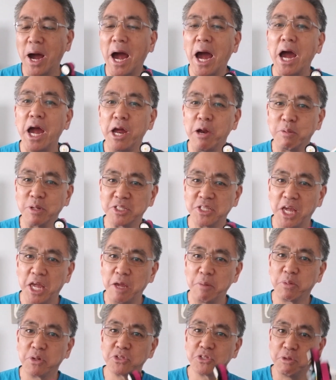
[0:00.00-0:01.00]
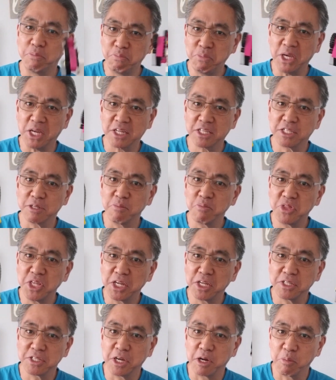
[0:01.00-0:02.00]
I was able to pick some
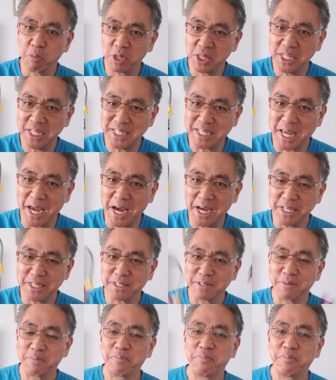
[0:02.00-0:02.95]
things up with these guys.